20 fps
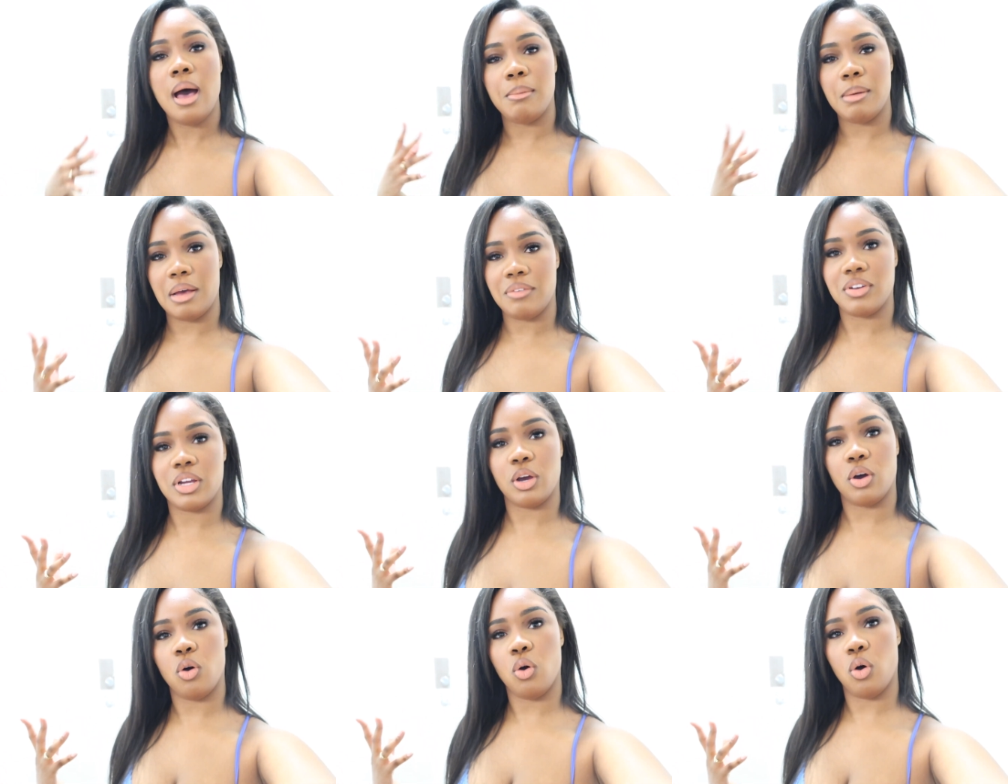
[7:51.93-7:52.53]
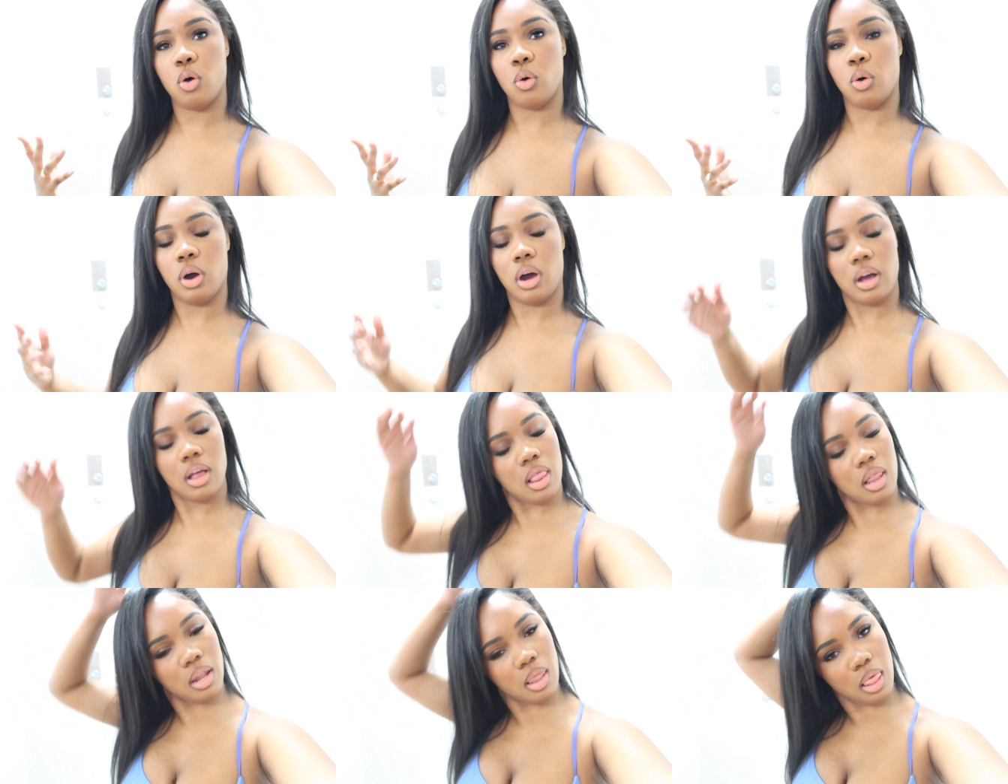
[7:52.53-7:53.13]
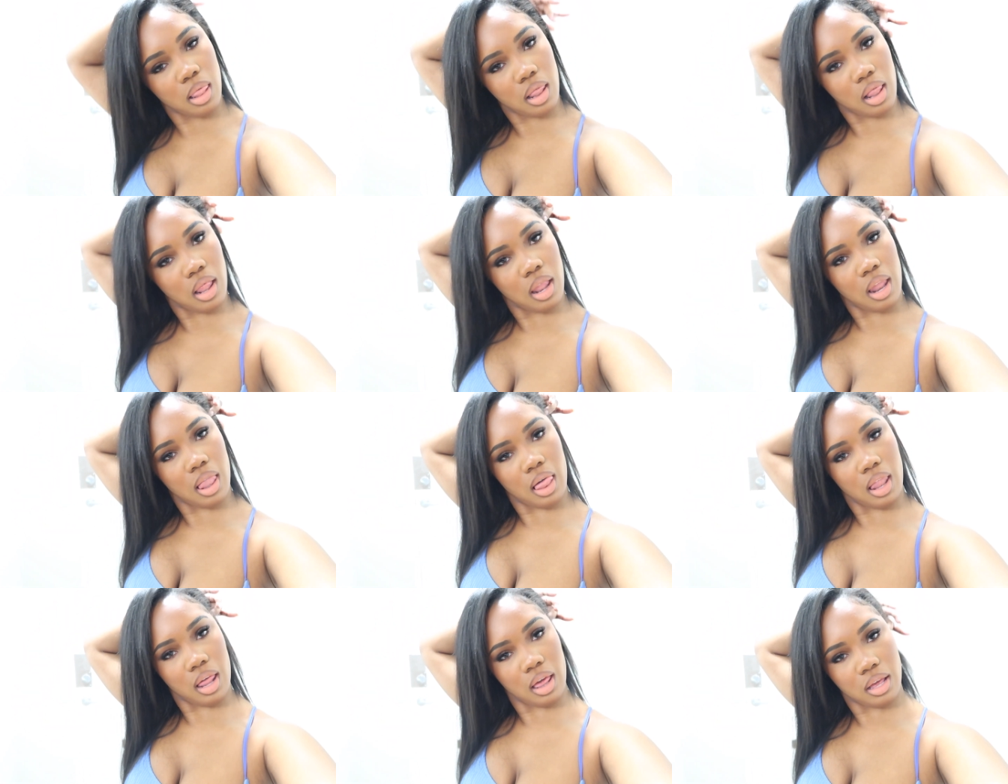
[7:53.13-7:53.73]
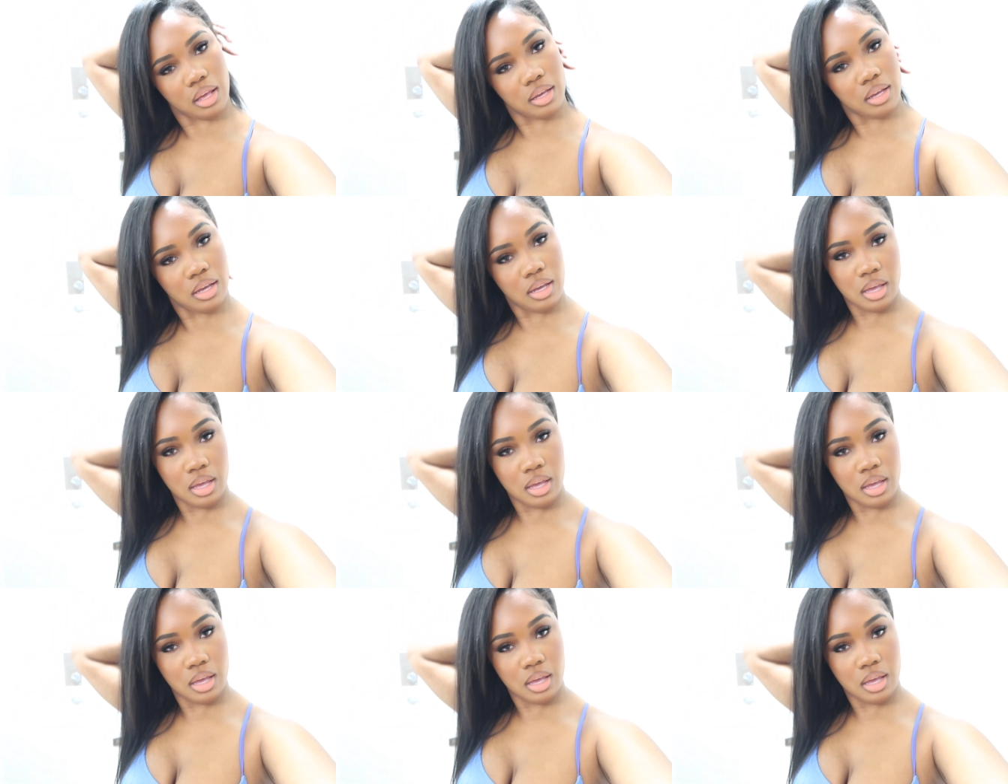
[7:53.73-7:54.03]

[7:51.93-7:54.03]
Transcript: I'm having a whole, ooh,